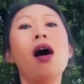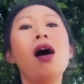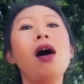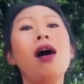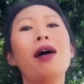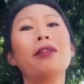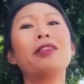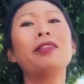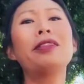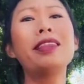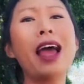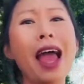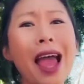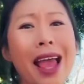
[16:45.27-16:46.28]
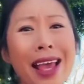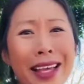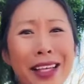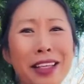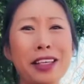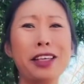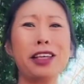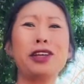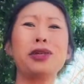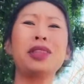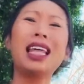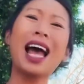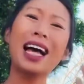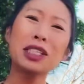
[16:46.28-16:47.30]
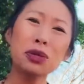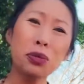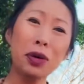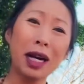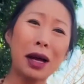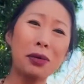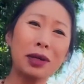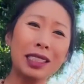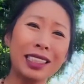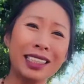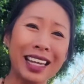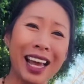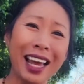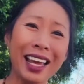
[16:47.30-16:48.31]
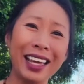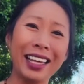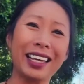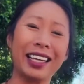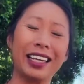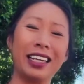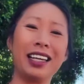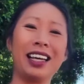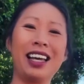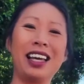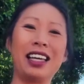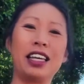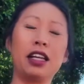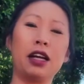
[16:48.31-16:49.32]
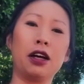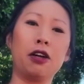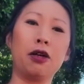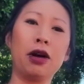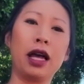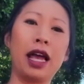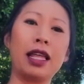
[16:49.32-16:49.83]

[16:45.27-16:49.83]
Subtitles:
oh, thank you, that's what I was saying, you know.